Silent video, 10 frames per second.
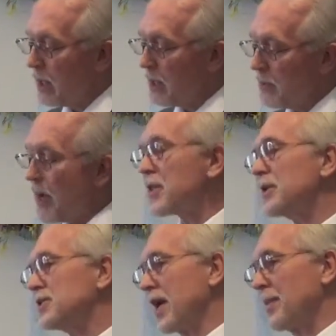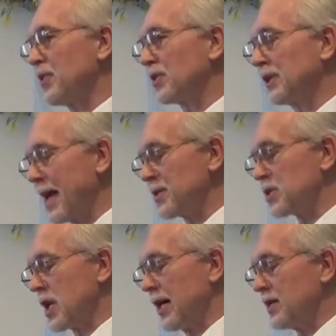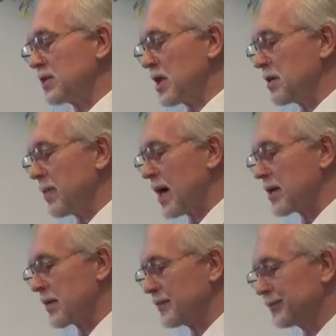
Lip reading: The other example on the latter side is Harry Potter.